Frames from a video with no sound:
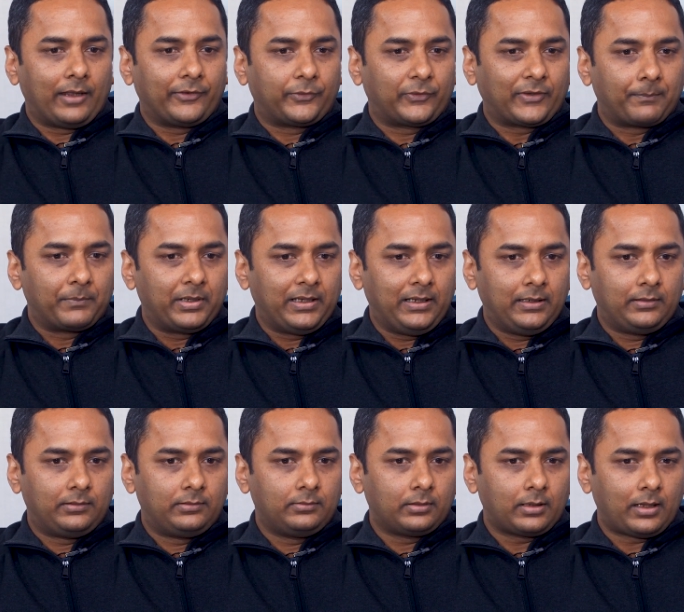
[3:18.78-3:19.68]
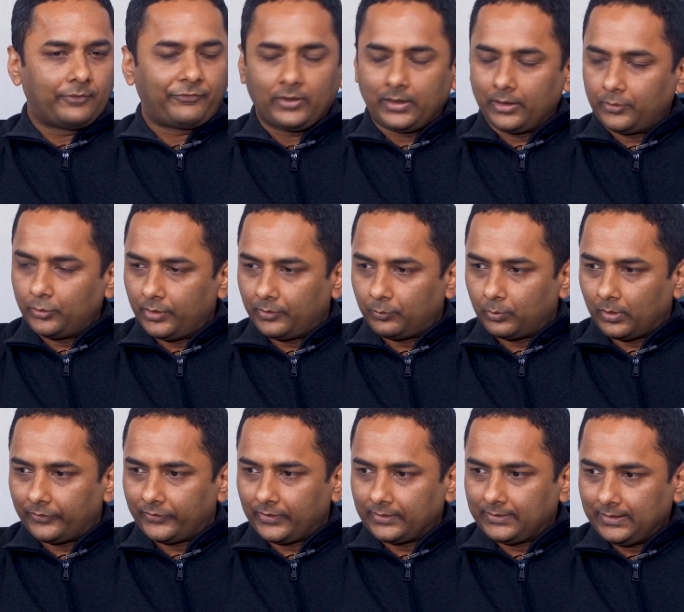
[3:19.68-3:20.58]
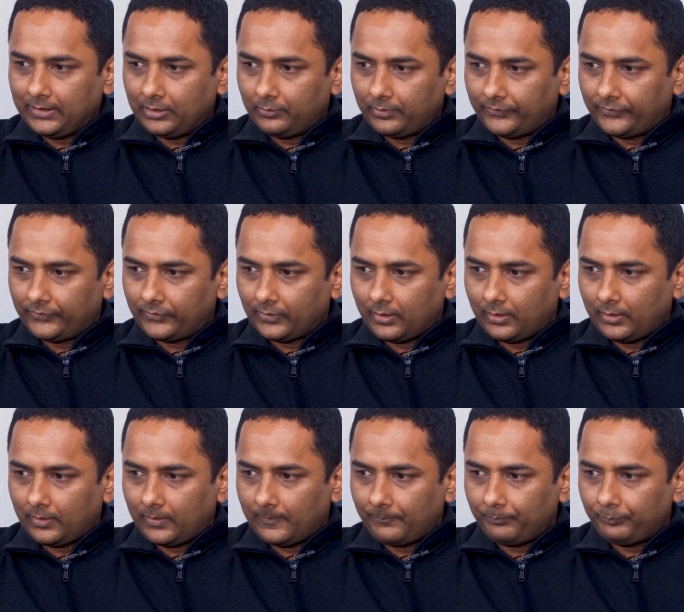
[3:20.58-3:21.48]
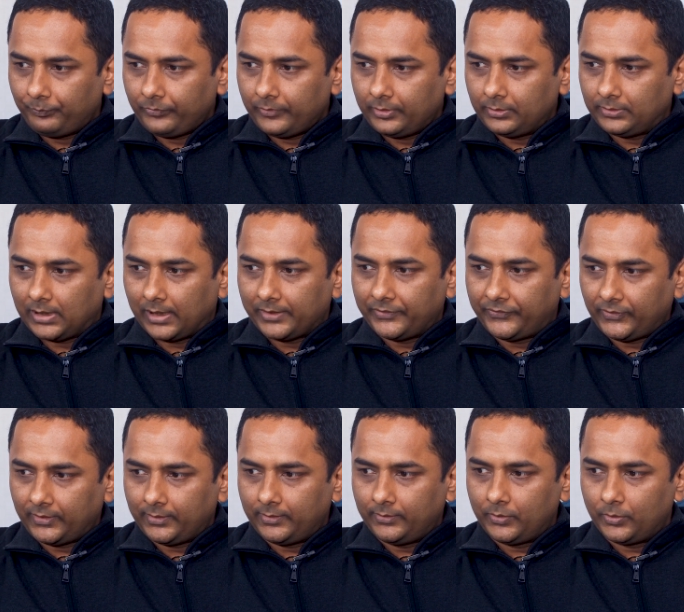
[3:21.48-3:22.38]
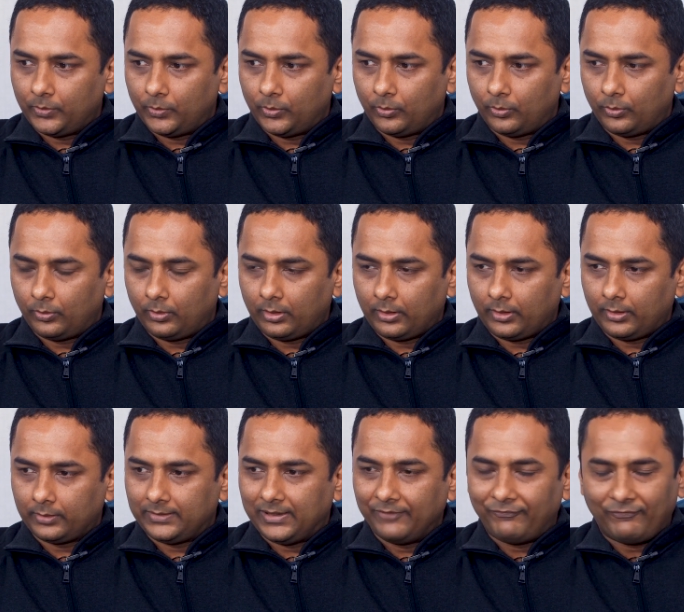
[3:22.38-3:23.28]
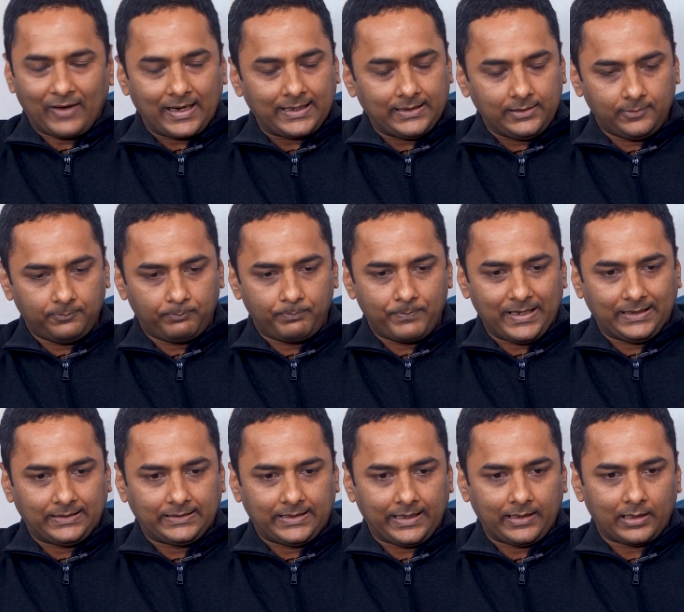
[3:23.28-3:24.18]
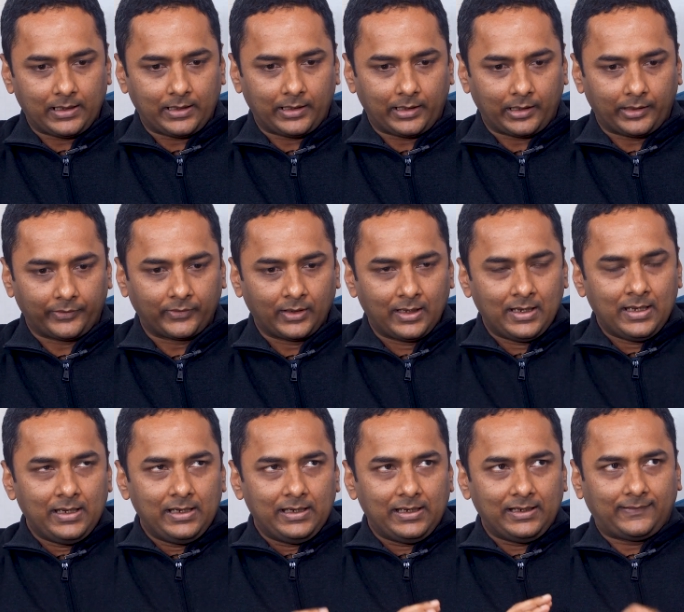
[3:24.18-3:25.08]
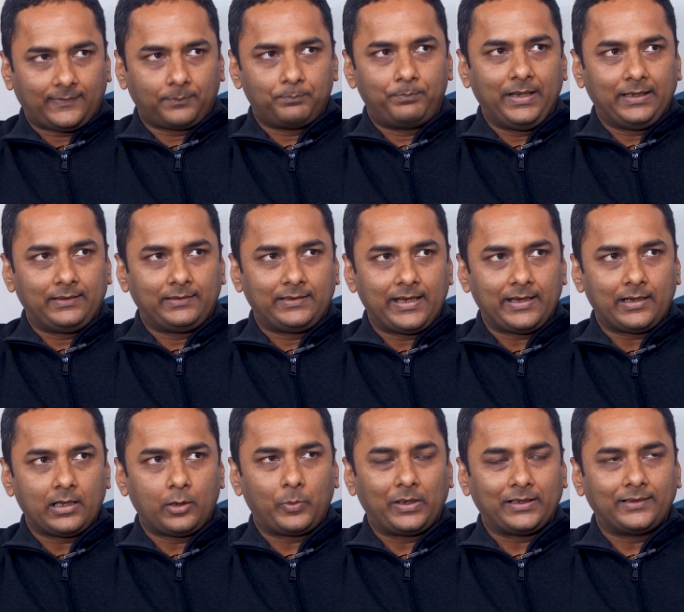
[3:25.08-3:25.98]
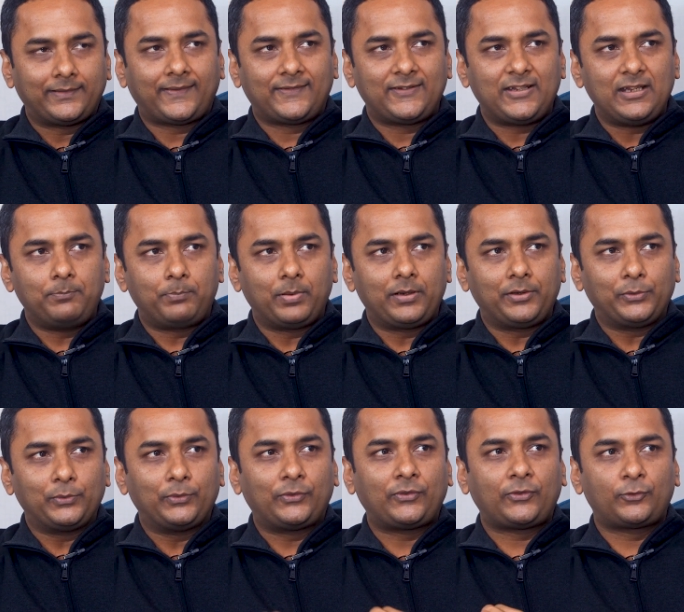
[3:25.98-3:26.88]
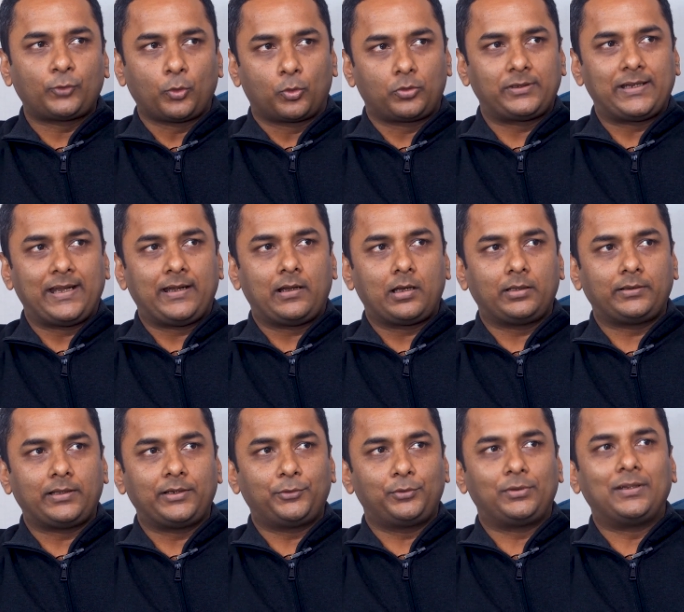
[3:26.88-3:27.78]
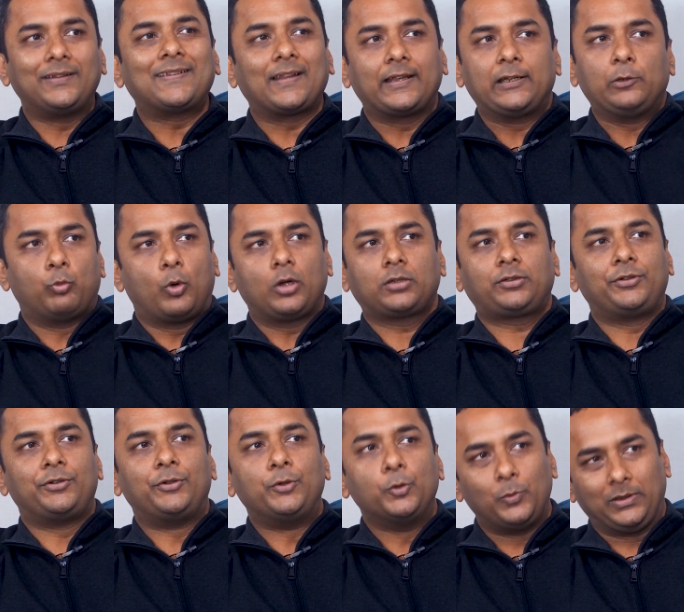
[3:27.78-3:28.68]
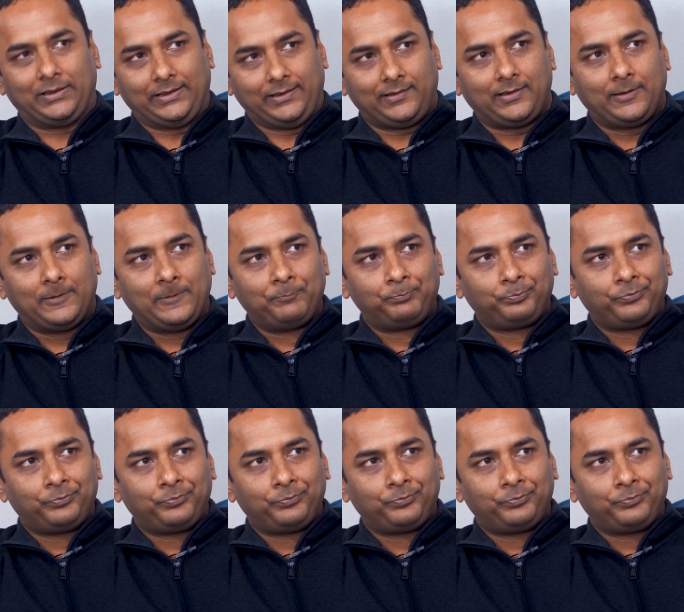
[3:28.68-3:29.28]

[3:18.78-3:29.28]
as somebody, I forget who it was, I think it was um, Dyson, who uh, defined big data as, it's big data when it's cheaper to store data than to decide what to do with it.